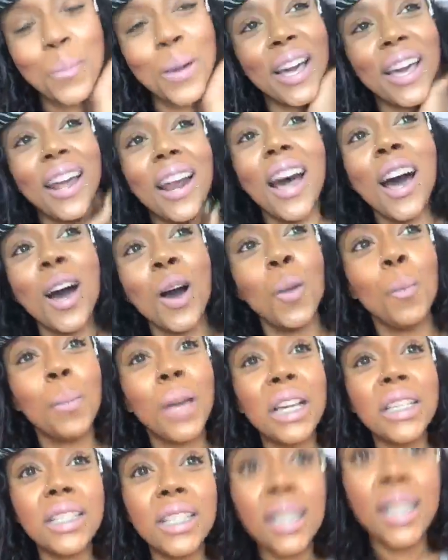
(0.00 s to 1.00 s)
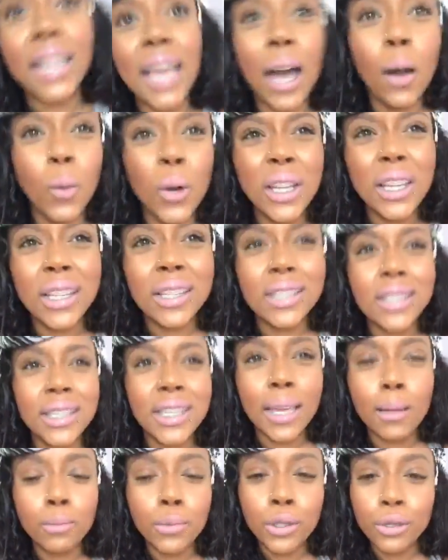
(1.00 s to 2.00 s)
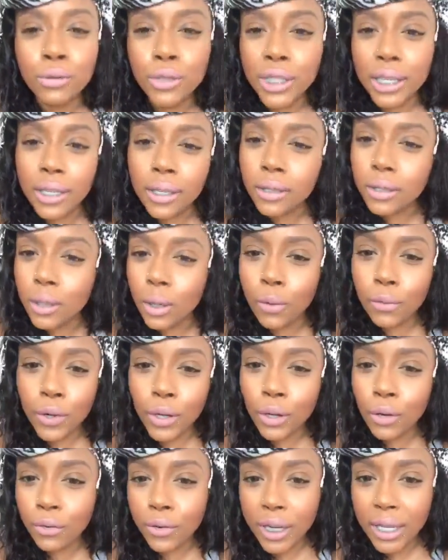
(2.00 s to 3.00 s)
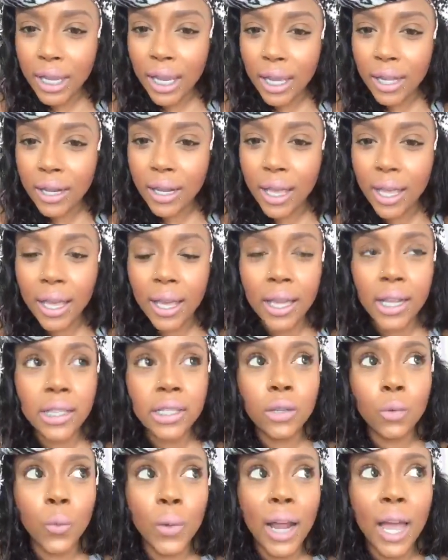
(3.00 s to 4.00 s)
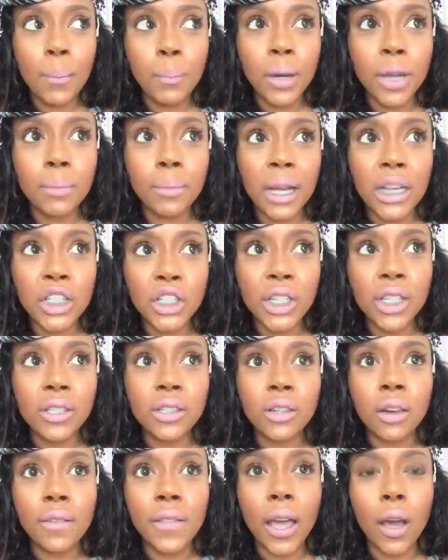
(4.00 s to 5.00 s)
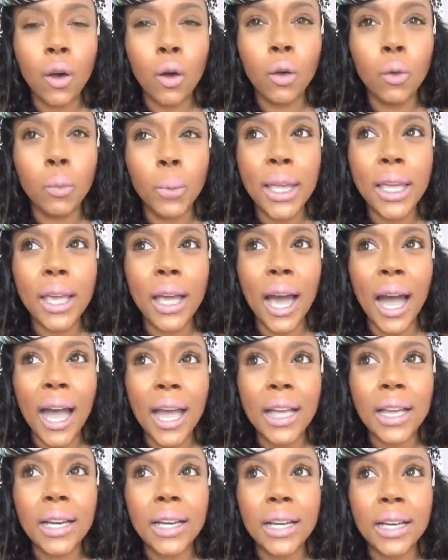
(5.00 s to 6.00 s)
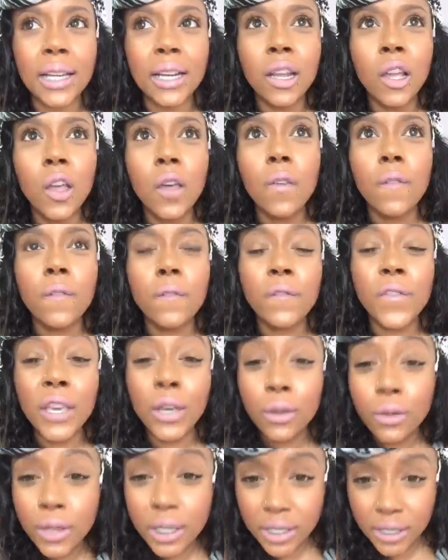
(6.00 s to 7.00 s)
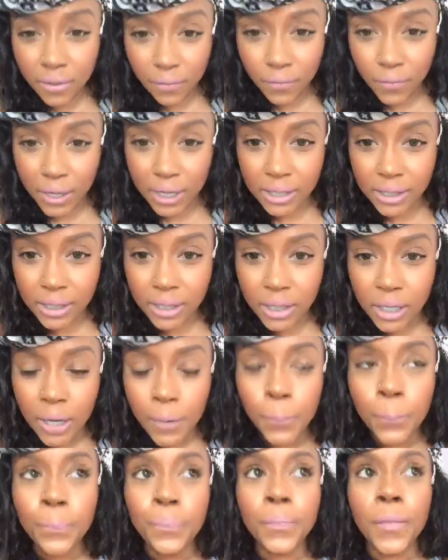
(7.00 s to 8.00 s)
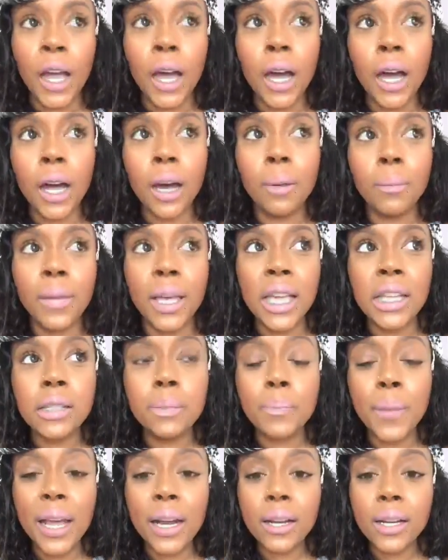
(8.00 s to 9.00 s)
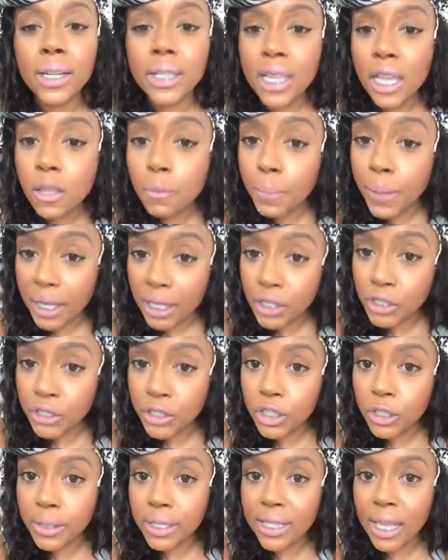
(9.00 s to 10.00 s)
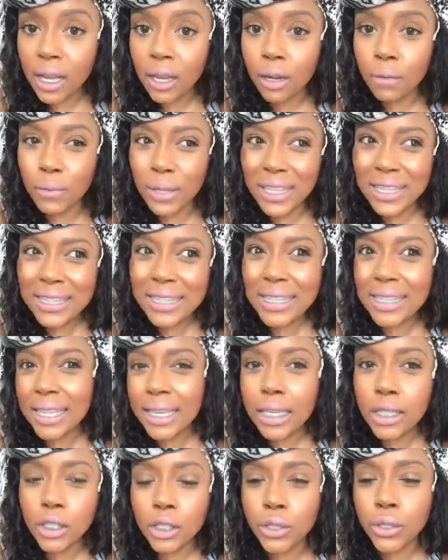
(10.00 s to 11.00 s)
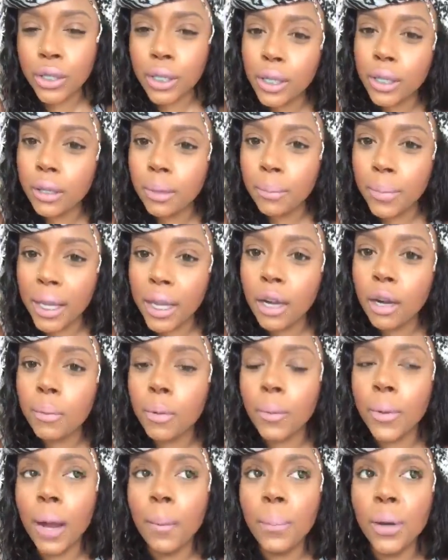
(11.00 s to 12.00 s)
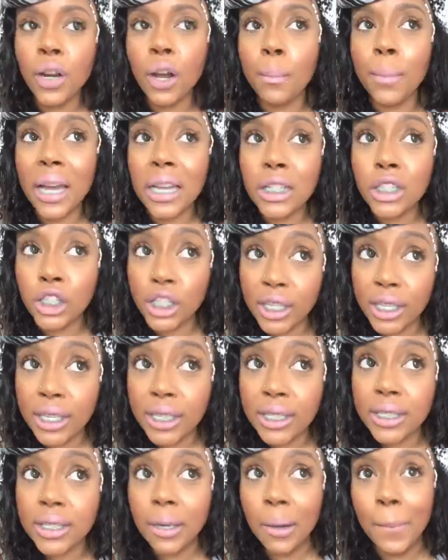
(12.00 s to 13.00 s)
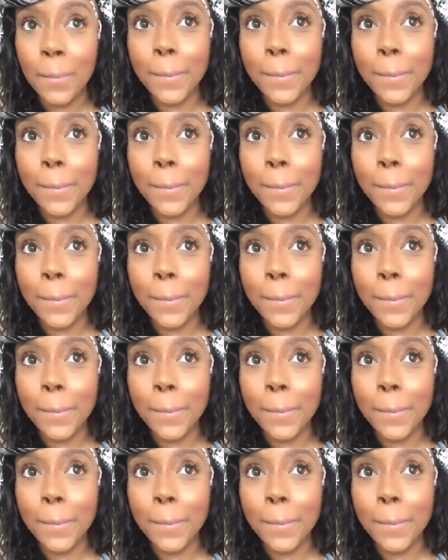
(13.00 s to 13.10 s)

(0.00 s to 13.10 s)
but um, basically, I wear like the same two jeans over and over again. And when I put my jeans on that whole week, I could feel the difference. Um, it's better to take pictures because I couldn't really see it just looking in the mirror. But when I put on my jeans,